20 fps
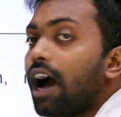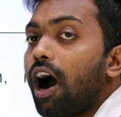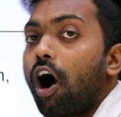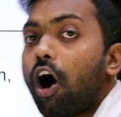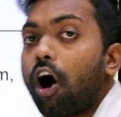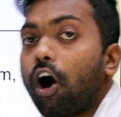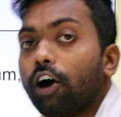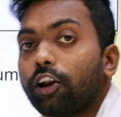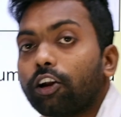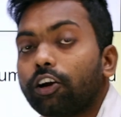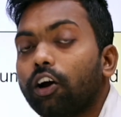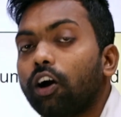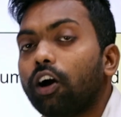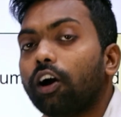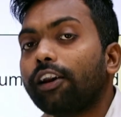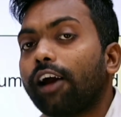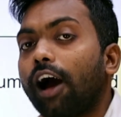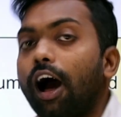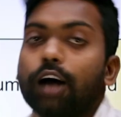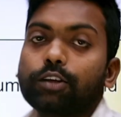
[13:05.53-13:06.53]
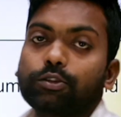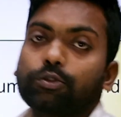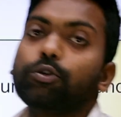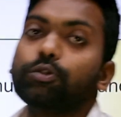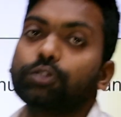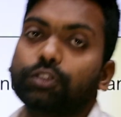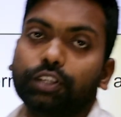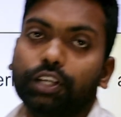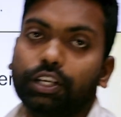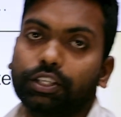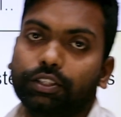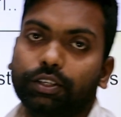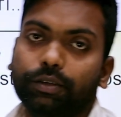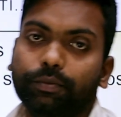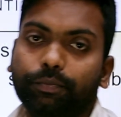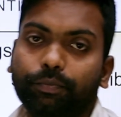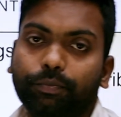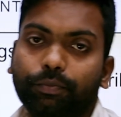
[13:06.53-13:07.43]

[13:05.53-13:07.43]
organ association.